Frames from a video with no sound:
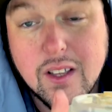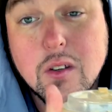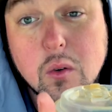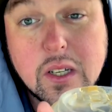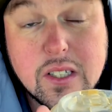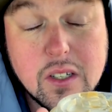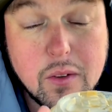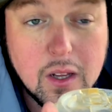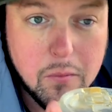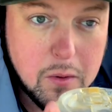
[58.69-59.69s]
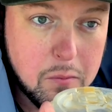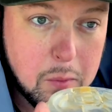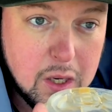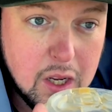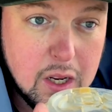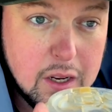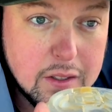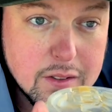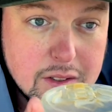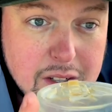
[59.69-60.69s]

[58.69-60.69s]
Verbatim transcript: That's a recent development because